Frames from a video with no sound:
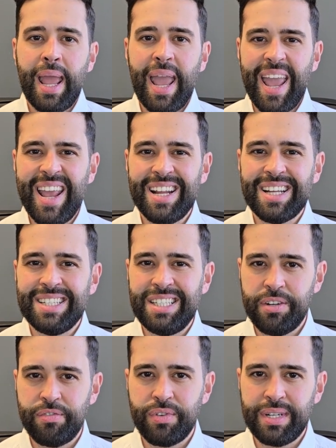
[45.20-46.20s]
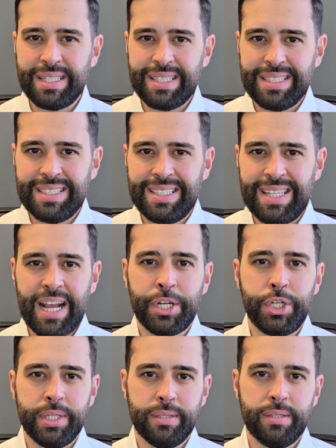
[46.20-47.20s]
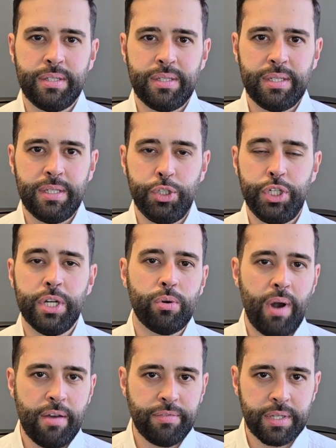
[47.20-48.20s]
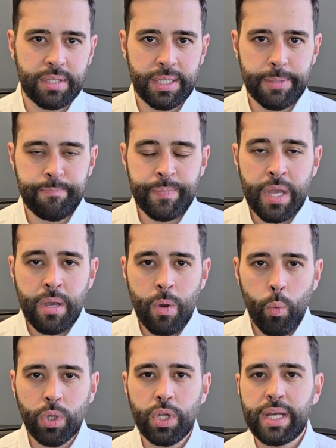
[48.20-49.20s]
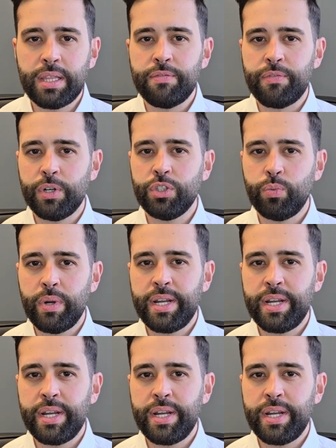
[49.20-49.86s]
8 different sections geographically. We'll look at the first one